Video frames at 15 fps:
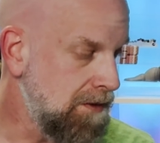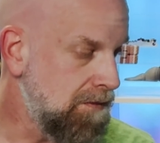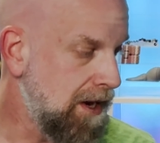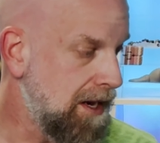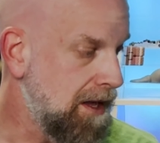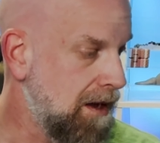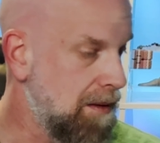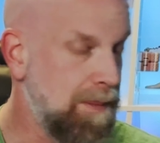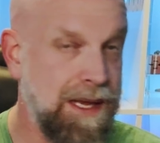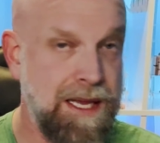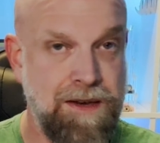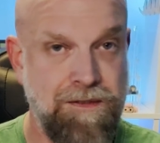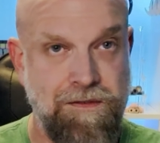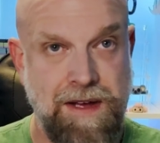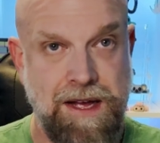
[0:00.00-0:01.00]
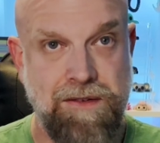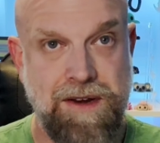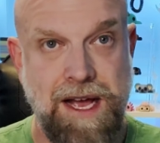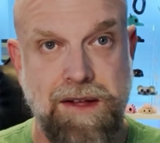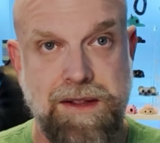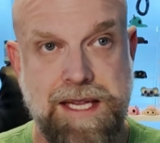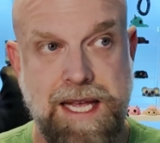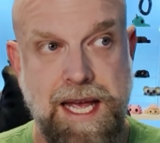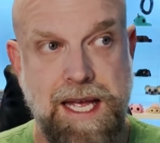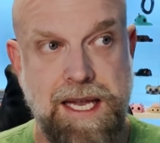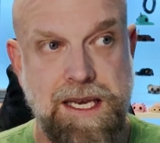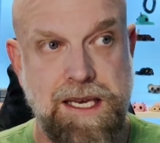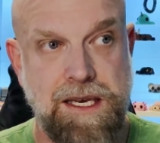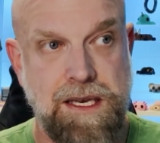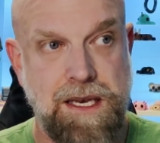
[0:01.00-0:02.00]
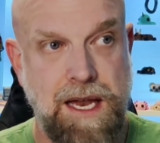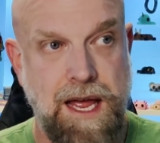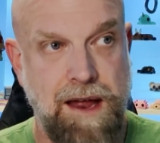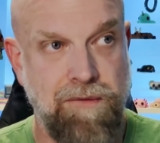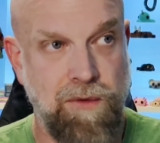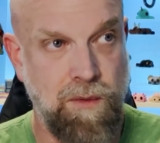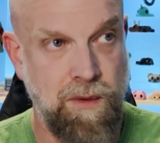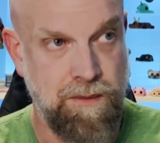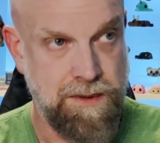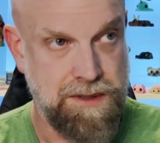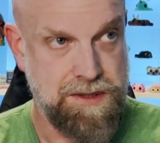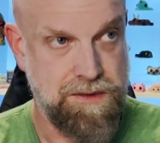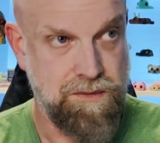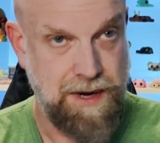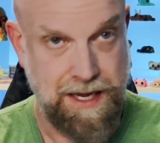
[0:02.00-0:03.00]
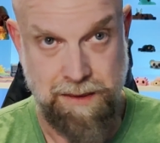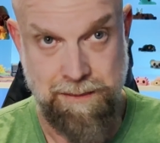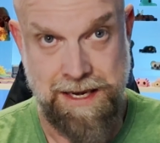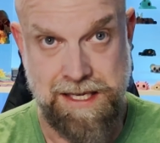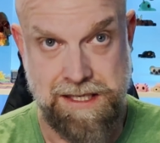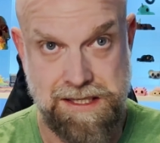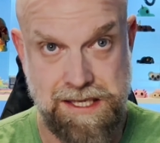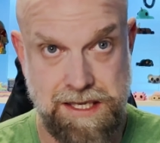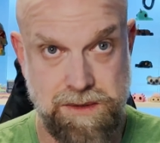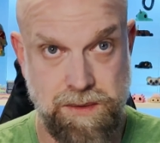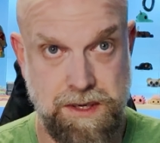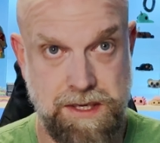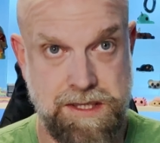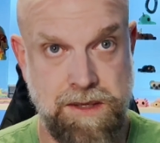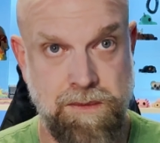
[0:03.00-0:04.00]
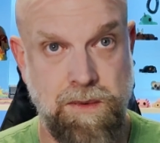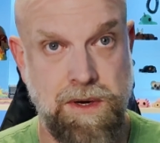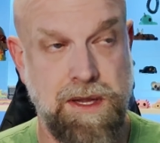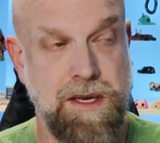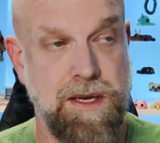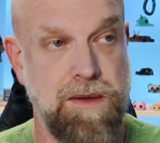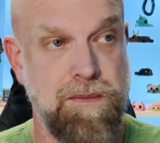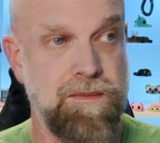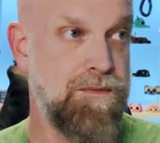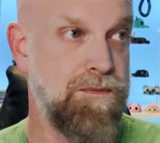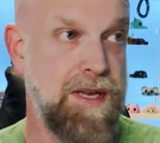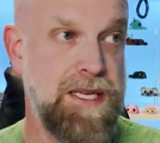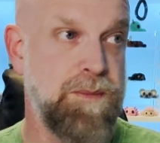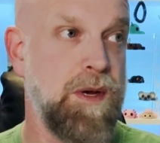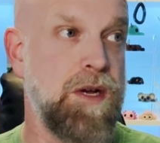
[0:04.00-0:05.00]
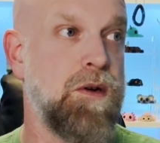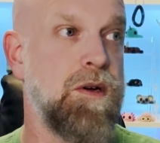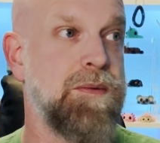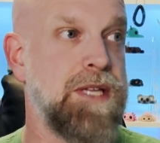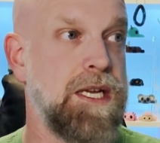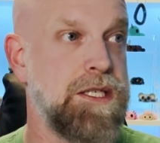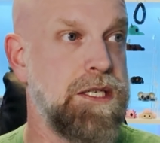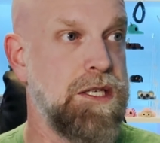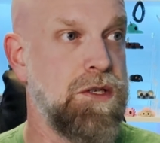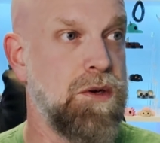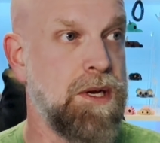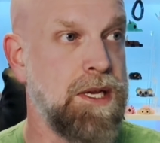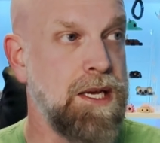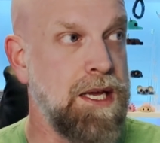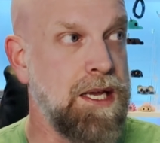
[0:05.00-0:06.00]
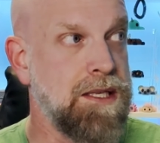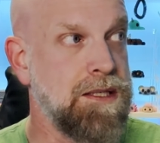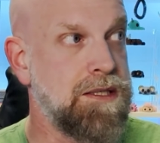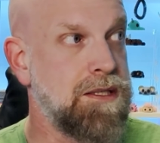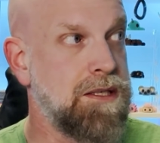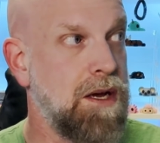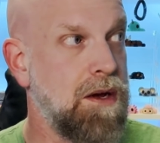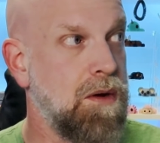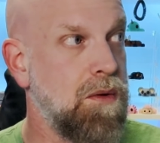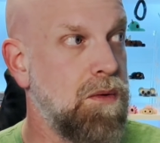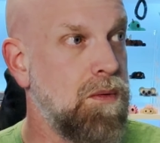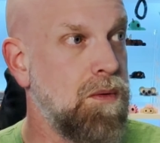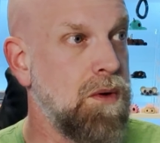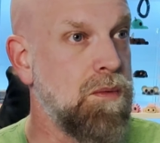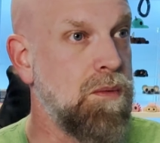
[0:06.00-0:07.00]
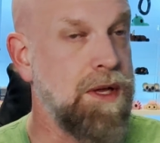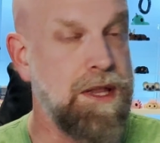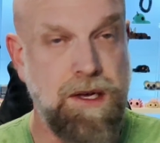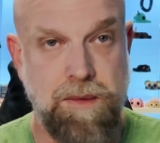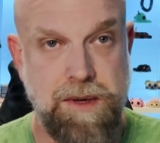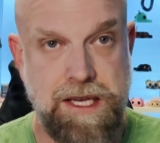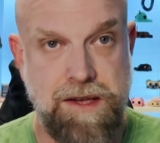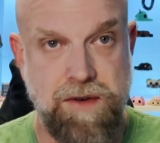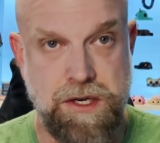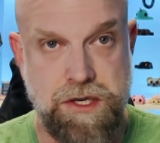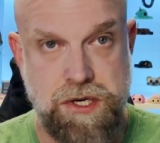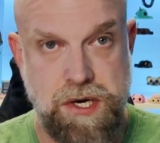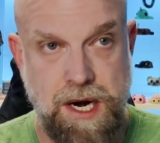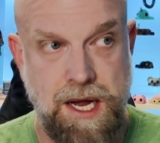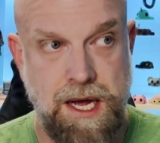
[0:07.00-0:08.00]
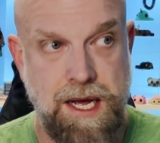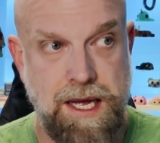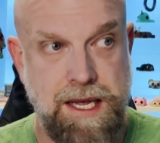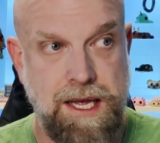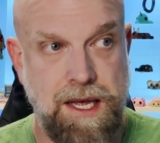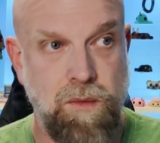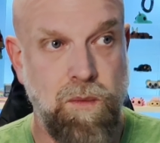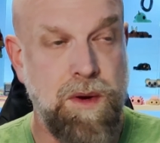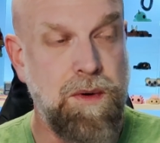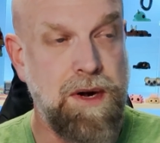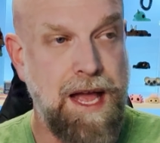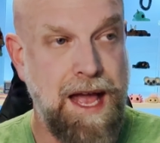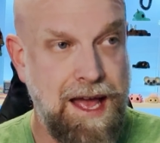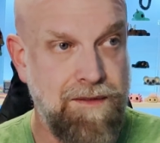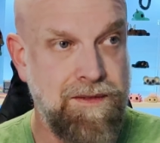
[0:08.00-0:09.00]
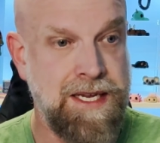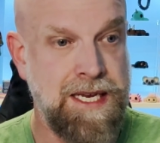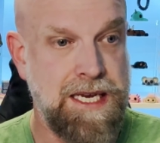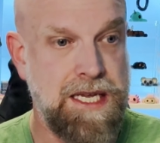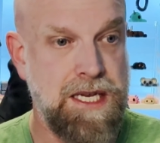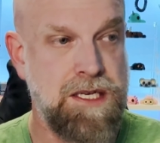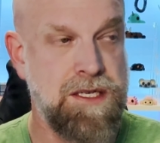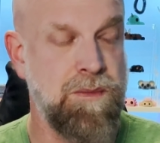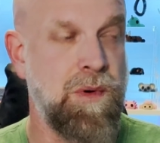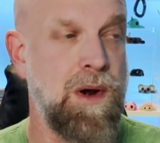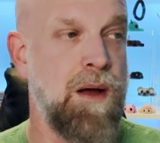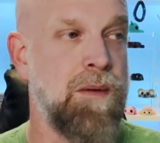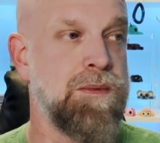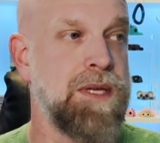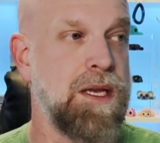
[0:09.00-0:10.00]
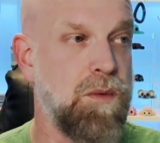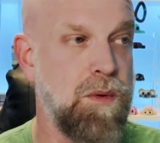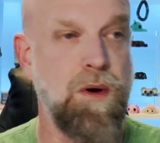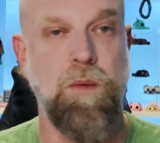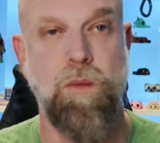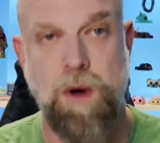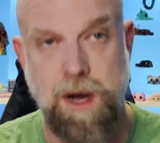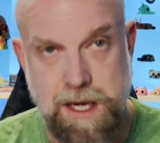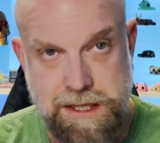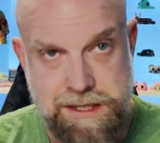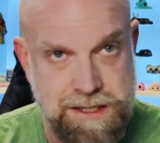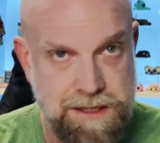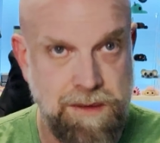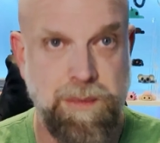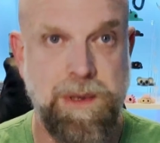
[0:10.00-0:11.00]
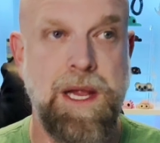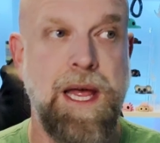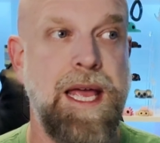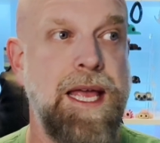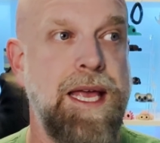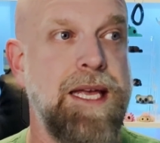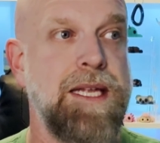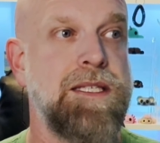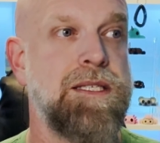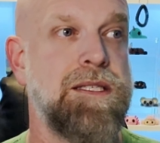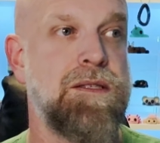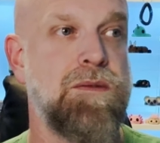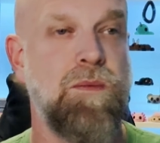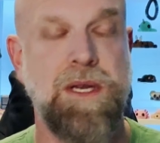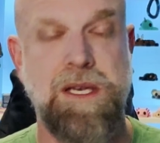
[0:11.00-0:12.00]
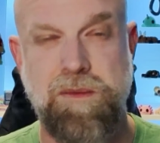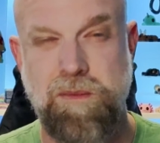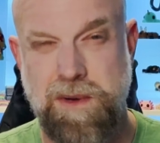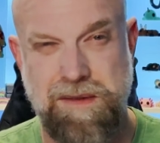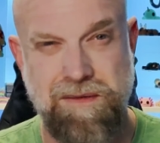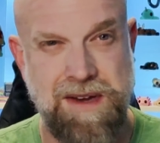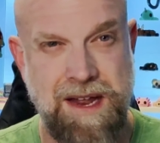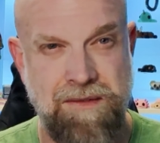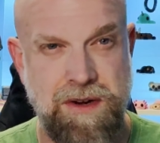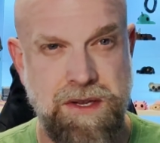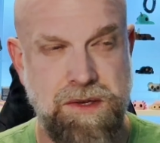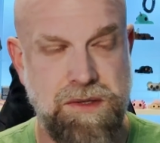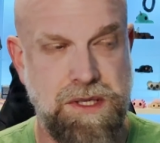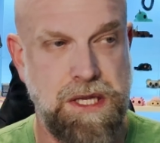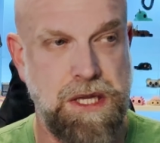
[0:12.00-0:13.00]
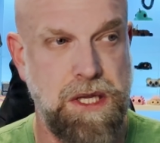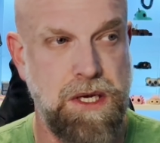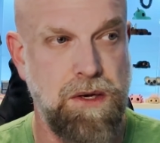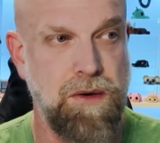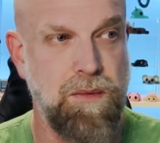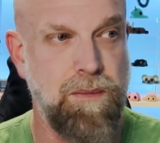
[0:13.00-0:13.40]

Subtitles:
read up and found out that everyone was recommending SliceWorks in one of the Facebook groups that she joined. And so we thought we'd give it a try, and we were having adhesion problems. Like, we were washing the plates. We've never used glue,